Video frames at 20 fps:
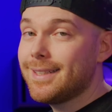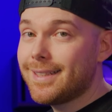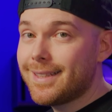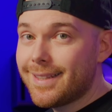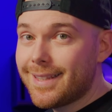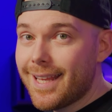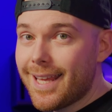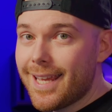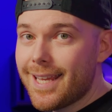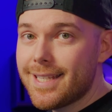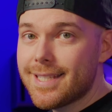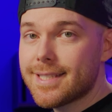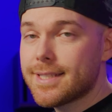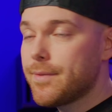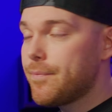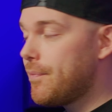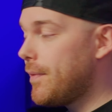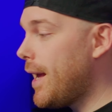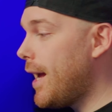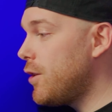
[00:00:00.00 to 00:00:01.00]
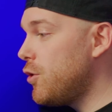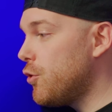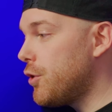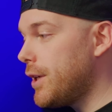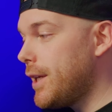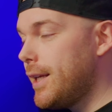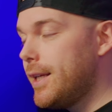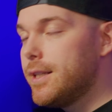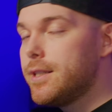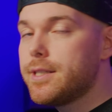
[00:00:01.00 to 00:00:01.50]
The taste and your
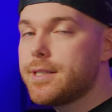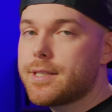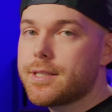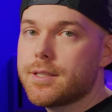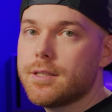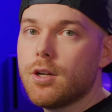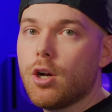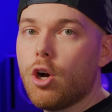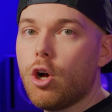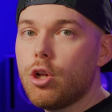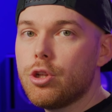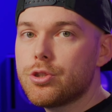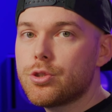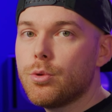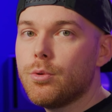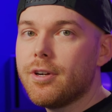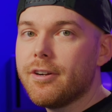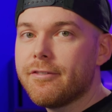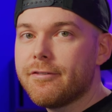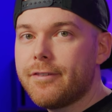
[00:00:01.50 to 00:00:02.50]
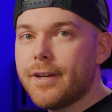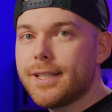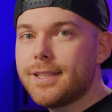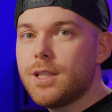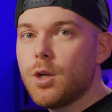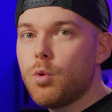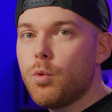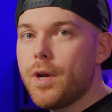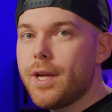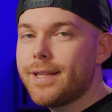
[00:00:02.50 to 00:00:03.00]
ears also affect
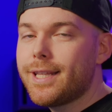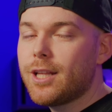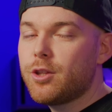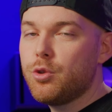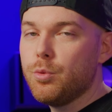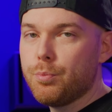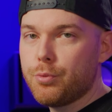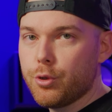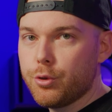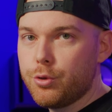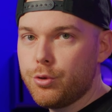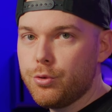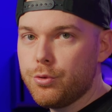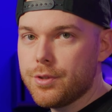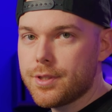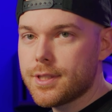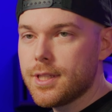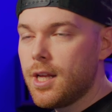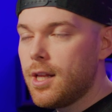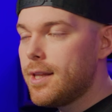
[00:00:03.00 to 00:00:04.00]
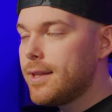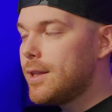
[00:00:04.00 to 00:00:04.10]
the way that you produce,